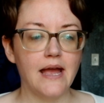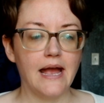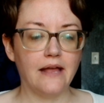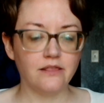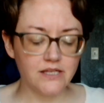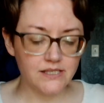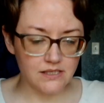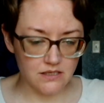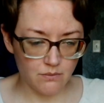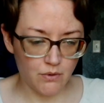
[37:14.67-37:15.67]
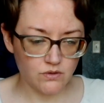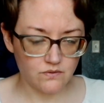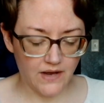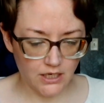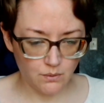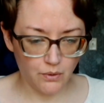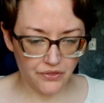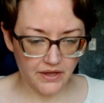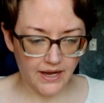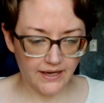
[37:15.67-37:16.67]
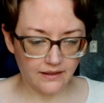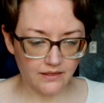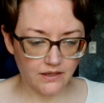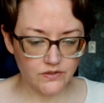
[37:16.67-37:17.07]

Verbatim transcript: and this is the most valuable thing I can think